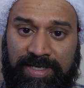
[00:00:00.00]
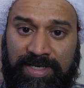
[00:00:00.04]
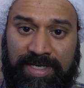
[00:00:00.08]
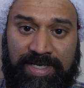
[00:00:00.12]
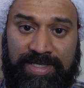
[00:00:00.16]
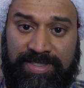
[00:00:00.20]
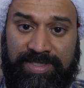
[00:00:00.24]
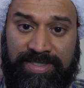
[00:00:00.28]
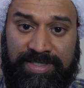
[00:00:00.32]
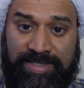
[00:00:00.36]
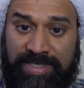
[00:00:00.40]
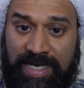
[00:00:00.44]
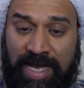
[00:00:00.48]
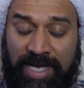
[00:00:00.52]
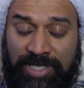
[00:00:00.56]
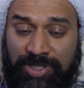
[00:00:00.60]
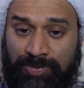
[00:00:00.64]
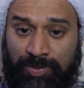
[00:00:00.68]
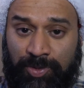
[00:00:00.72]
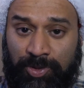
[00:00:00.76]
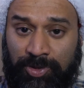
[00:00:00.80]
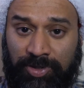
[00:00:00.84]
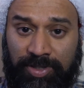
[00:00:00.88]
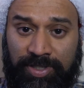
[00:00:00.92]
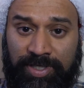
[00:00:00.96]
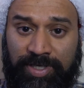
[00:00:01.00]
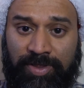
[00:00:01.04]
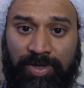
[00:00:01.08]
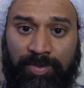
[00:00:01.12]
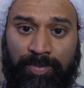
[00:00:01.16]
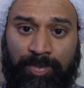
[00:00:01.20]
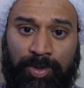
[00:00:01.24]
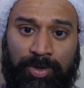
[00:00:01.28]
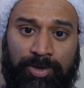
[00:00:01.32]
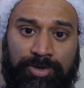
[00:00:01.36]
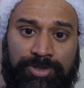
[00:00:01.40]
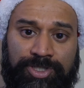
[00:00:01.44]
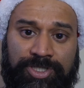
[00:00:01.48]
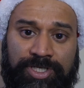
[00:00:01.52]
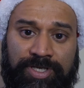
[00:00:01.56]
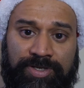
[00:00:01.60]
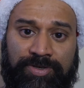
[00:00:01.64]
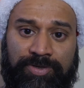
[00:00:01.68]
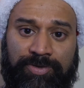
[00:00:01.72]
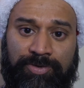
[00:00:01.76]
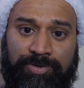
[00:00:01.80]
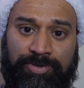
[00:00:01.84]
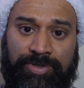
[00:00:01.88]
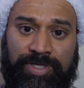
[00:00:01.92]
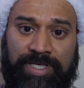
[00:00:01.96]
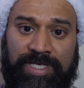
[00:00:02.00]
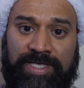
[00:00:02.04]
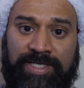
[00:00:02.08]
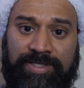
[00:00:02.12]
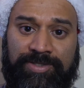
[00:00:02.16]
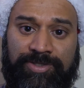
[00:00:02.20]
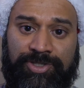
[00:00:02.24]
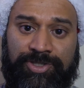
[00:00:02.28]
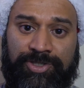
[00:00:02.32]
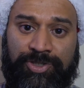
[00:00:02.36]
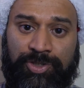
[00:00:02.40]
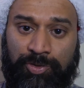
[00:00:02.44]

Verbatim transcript: is desperately the person who needs